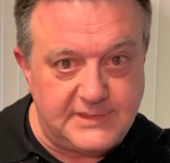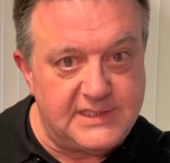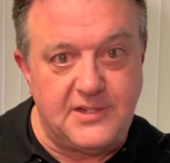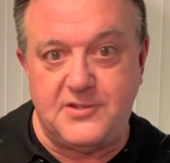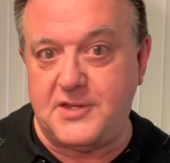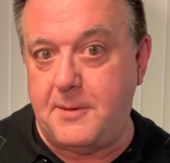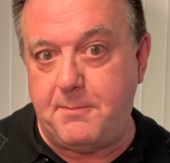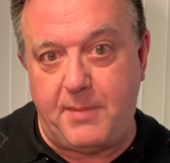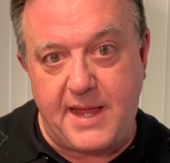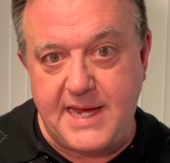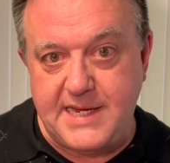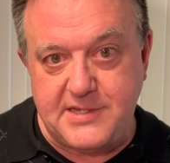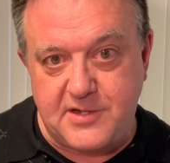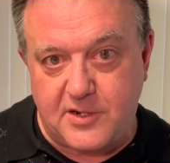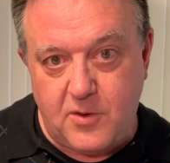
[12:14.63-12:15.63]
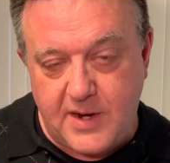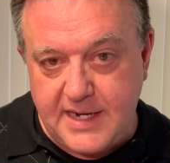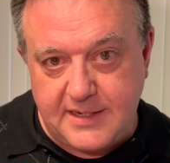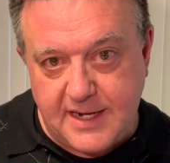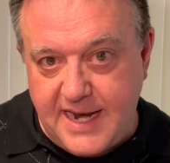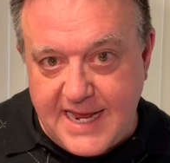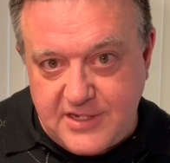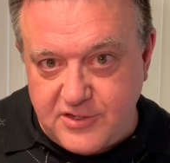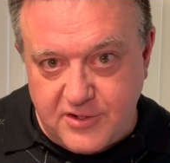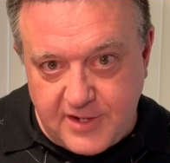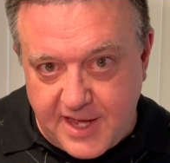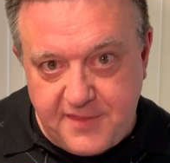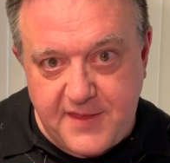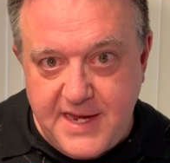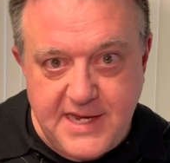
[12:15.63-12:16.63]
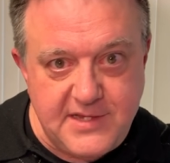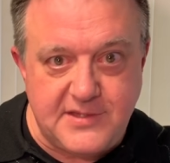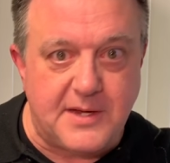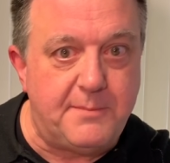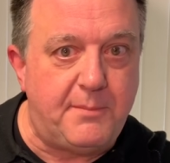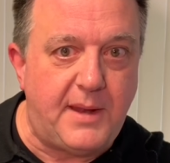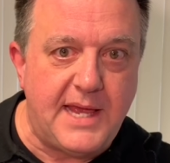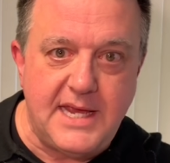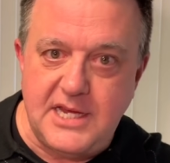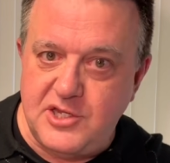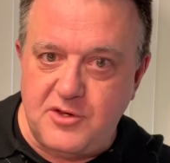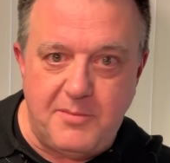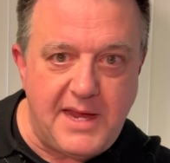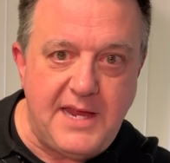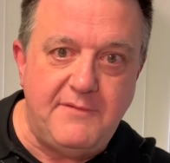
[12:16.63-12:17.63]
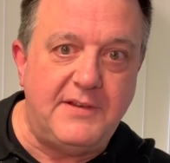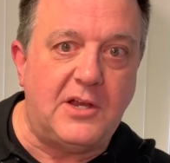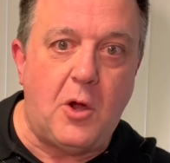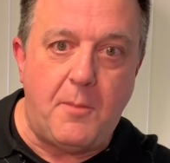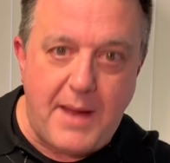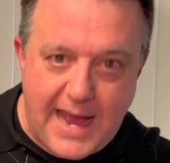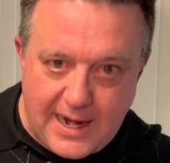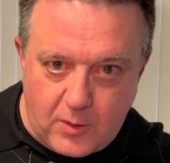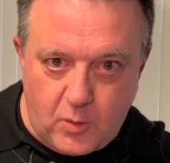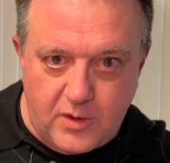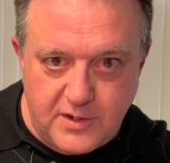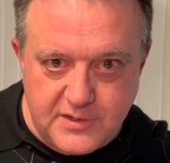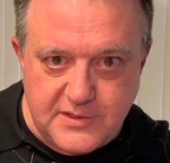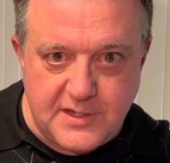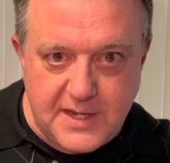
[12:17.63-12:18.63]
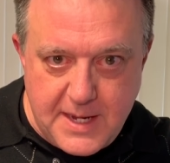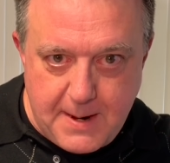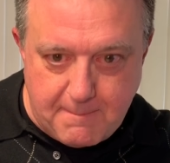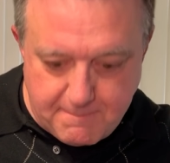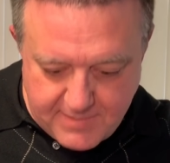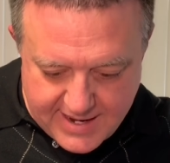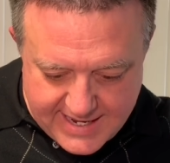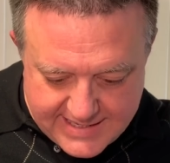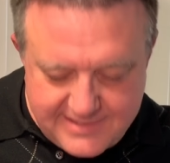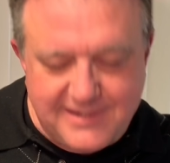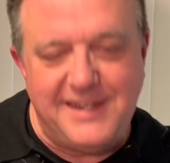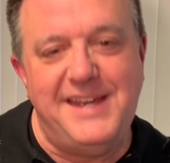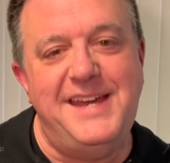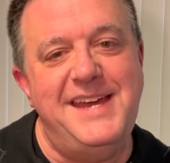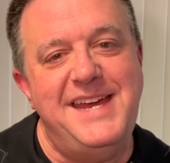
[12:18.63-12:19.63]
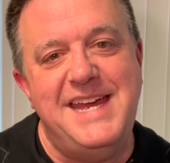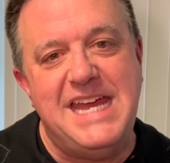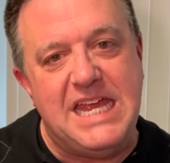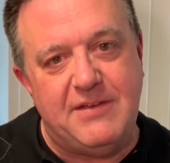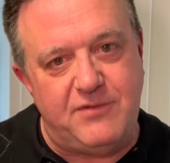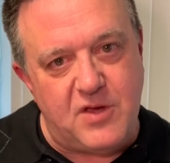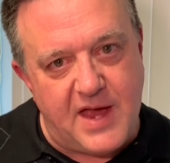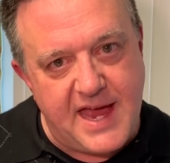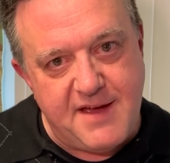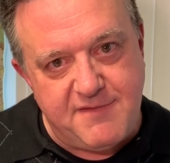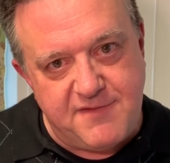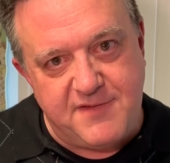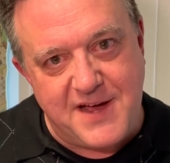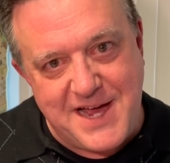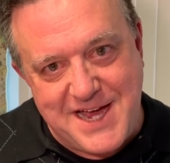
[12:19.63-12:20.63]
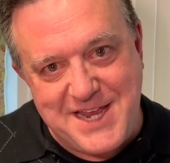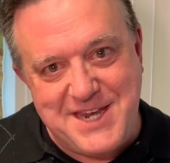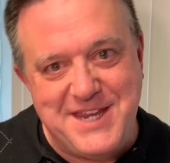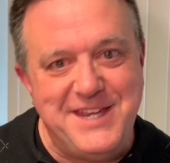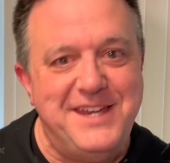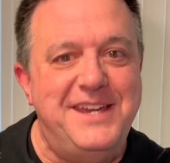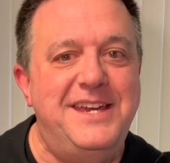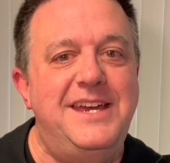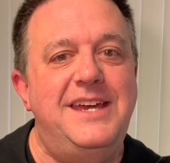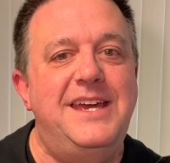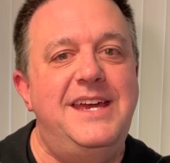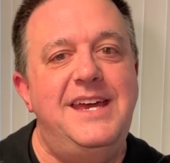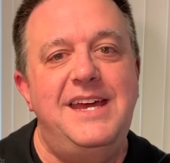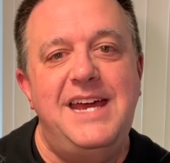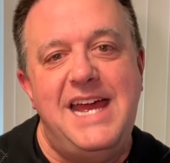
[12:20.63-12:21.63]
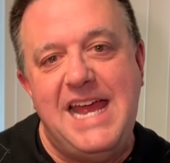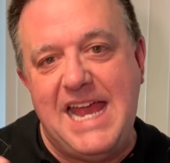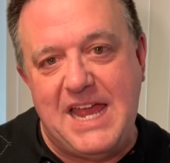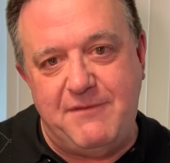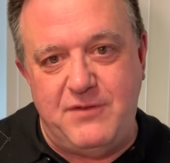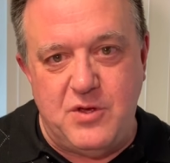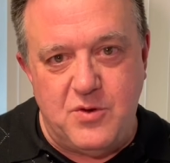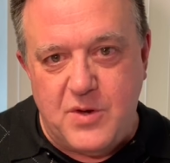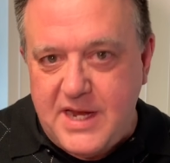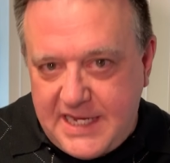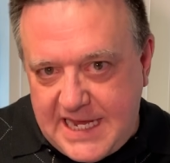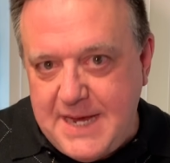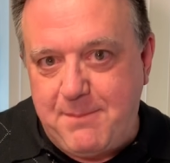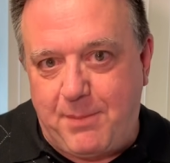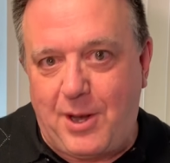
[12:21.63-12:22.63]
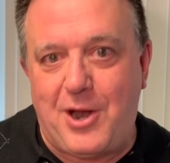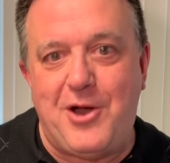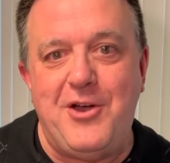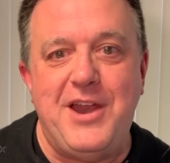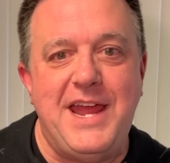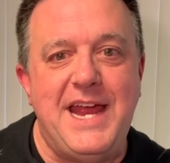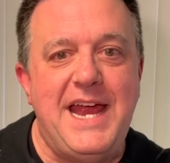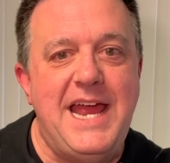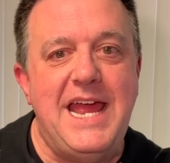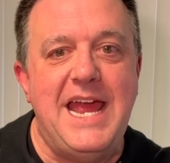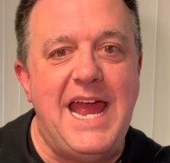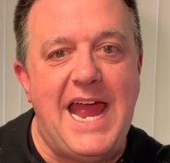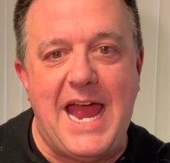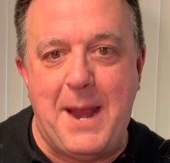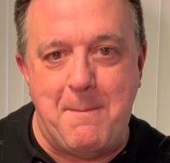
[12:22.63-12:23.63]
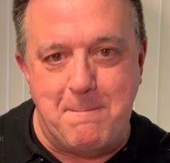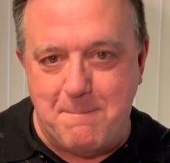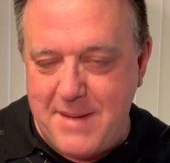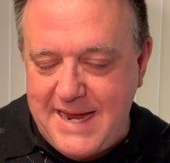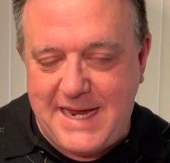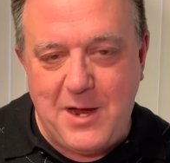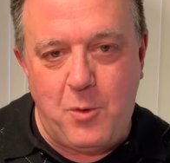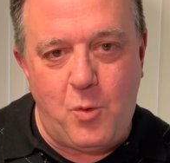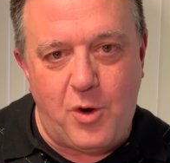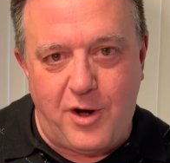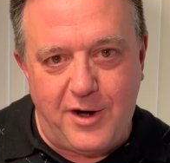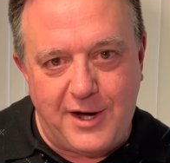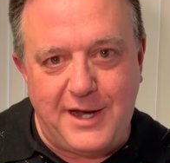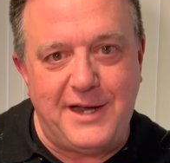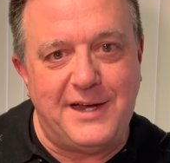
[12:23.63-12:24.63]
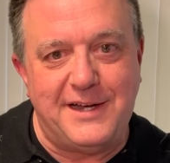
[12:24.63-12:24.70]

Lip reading: Some plays are going to net you nothing. Some plays you may even go backwards, but if you have fun, if you keep learning and make it work,